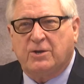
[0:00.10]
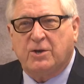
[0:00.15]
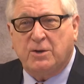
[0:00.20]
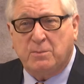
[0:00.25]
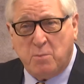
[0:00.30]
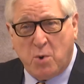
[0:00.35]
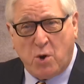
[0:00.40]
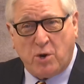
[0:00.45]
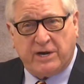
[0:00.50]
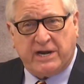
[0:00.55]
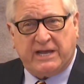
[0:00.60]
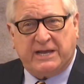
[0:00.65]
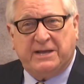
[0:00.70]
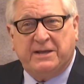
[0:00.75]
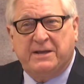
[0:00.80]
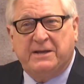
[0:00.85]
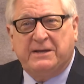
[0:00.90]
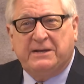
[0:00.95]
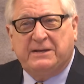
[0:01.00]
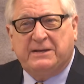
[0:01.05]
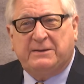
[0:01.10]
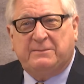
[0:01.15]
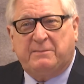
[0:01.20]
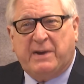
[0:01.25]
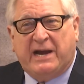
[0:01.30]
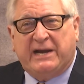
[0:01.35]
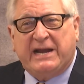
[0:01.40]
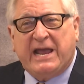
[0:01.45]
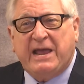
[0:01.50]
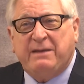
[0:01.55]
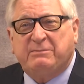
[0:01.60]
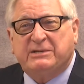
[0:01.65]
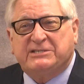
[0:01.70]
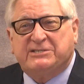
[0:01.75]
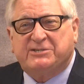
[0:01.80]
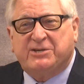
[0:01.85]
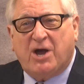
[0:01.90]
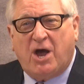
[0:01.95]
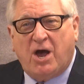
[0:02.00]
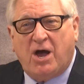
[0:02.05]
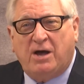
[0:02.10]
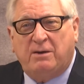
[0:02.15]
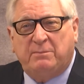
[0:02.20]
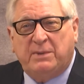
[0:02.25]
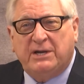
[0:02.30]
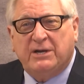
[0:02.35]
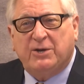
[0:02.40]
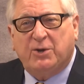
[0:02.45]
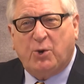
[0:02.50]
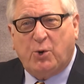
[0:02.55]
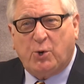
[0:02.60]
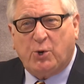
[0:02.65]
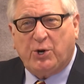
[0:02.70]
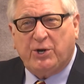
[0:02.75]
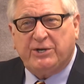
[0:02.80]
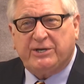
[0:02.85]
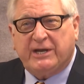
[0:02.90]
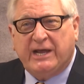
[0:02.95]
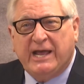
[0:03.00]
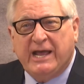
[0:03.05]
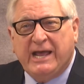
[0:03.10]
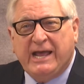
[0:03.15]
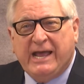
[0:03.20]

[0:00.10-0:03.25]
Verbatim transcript: Good morning. My name is Tom Kort,